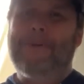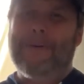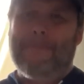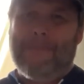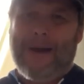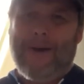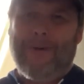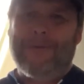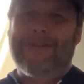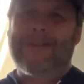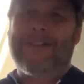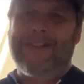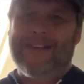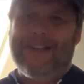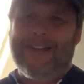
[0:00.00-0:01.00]
Keep your mouth
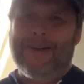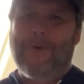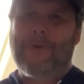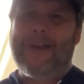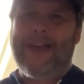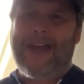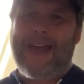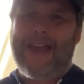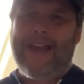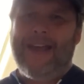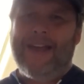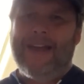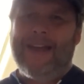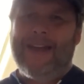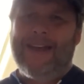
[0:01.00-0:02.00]
clean,
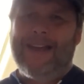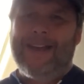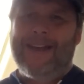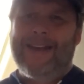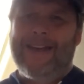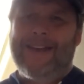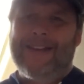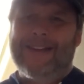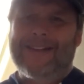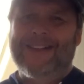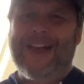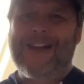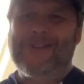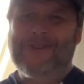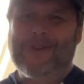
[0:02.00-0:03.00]
okay?
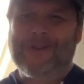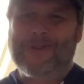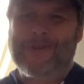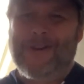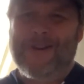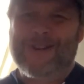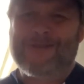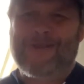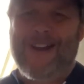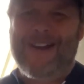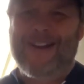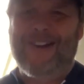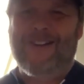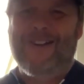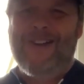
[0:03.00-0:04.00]
Glad you can join us
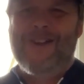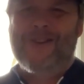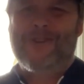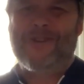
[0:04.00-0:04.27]
right here.